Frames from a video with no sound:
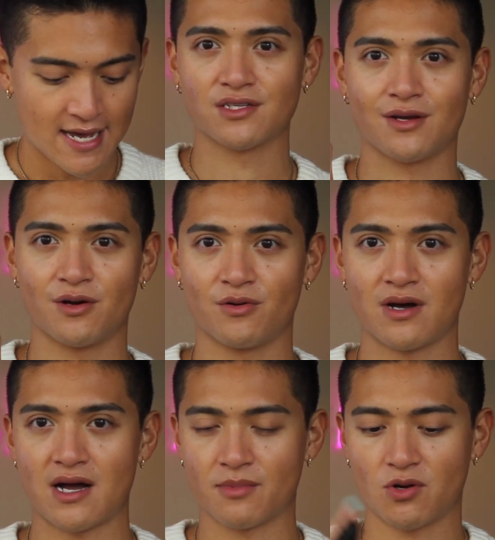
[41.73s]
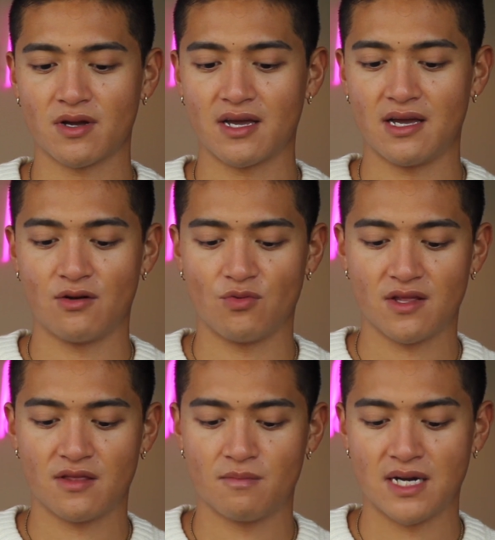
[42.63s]
So I'm going in
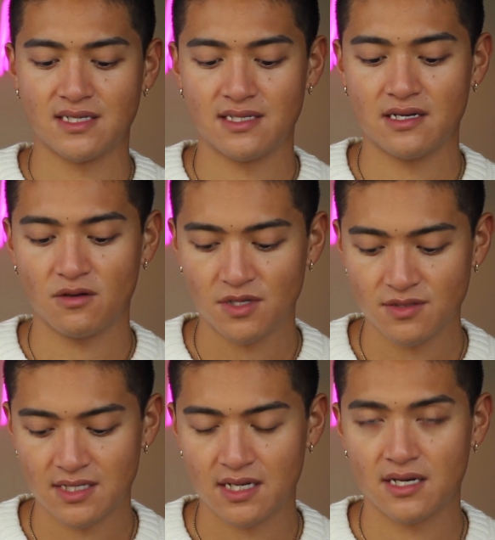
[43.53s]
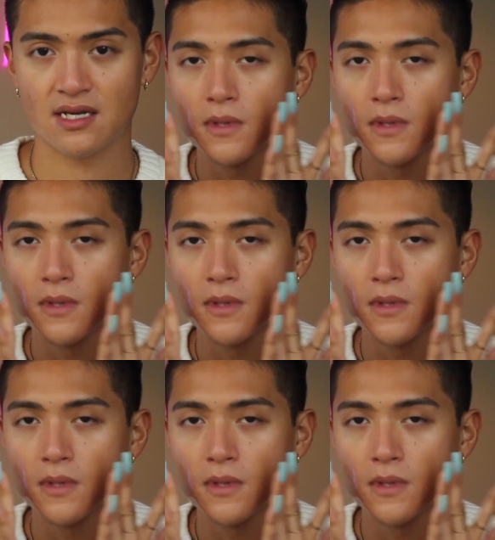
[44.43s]
with my snail mucin.